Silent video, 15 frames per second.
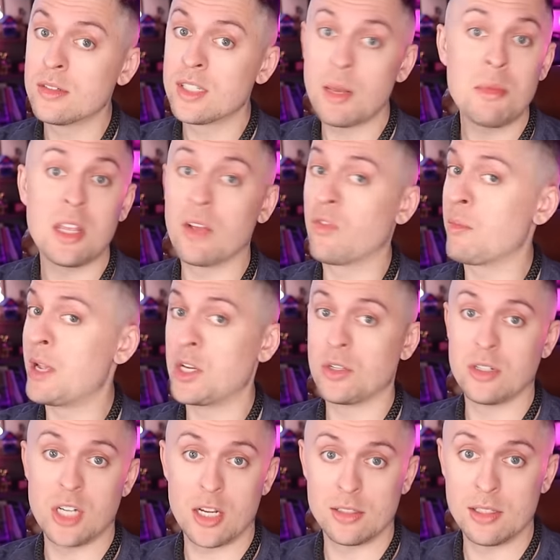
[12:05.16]
Give me the
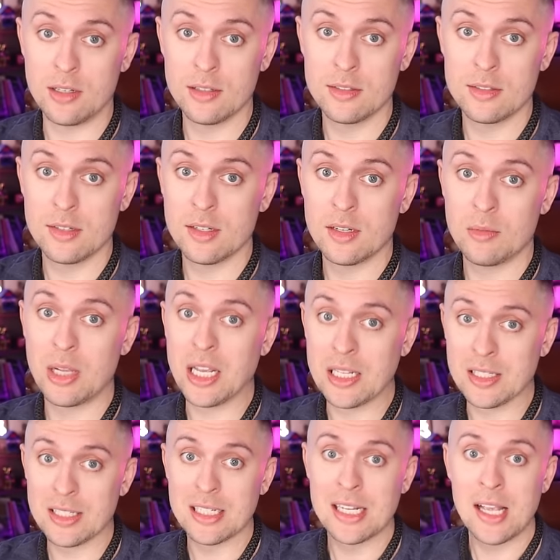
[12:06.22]
information, Jesse.
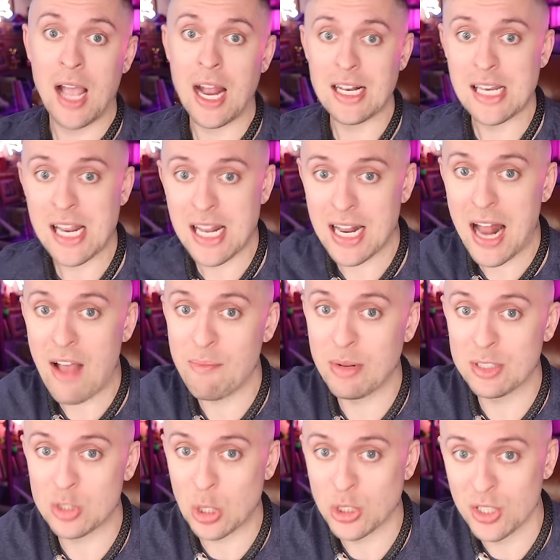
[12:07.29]
Please, I need it. I've
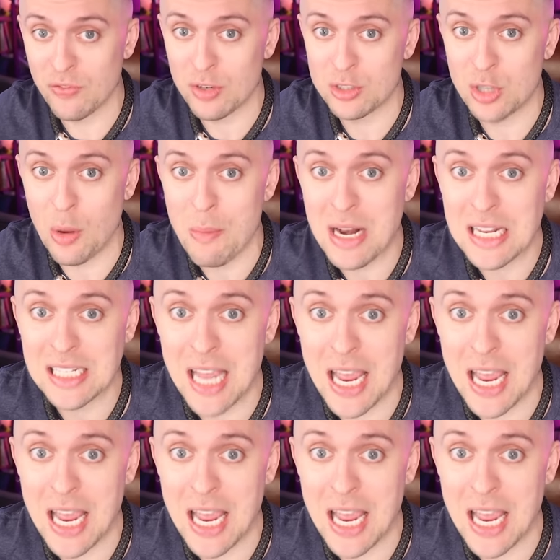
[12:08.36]
been searching for so many